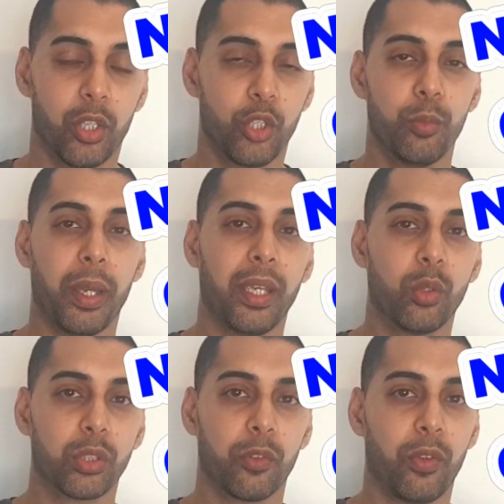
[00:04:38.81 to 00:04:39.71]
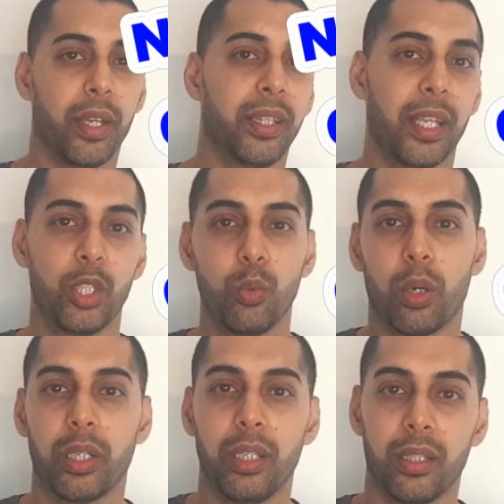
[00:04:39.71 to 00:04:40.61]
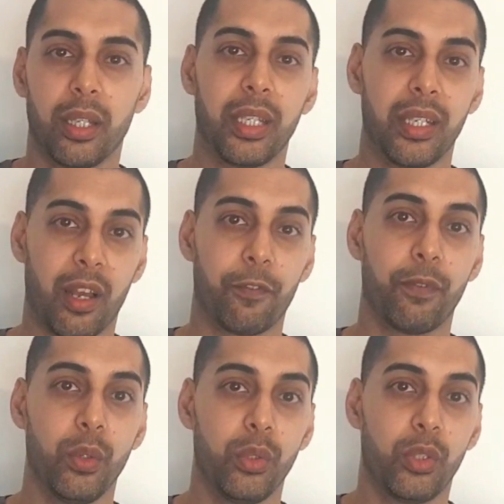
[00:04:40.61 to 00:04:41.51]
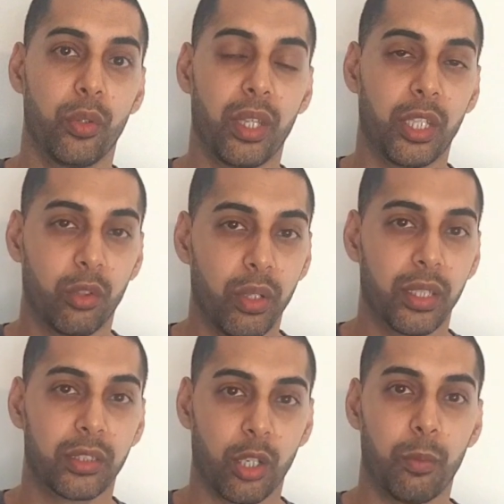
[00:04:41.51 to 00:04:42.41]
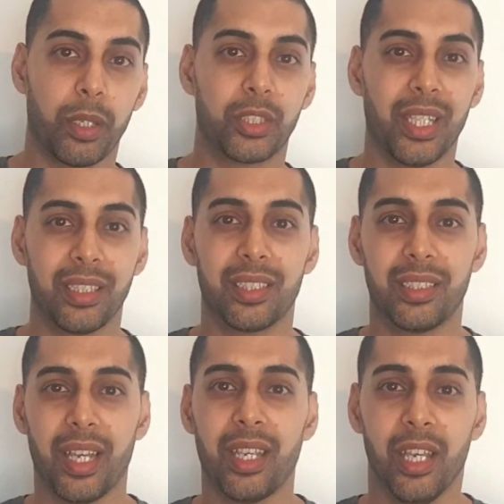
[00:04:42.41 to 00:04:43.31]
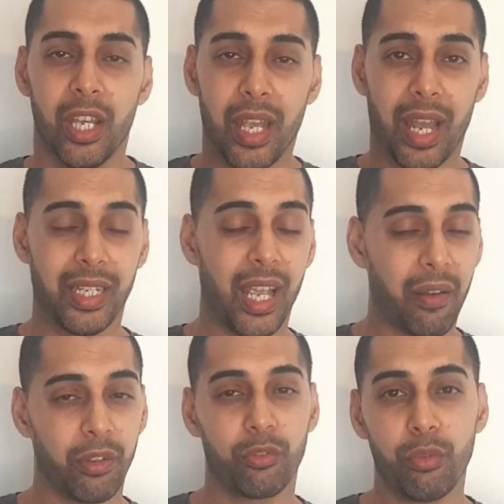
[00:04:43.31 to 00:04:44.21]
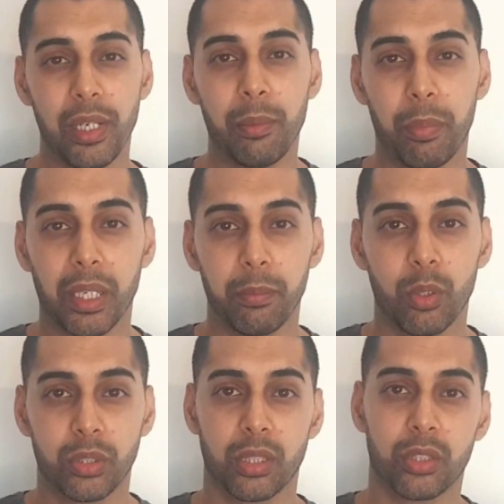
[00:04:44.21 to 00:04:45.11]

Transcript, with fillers: You may also find that you are eating enough food, you think you're eating so much day to day, and you're having really big meals and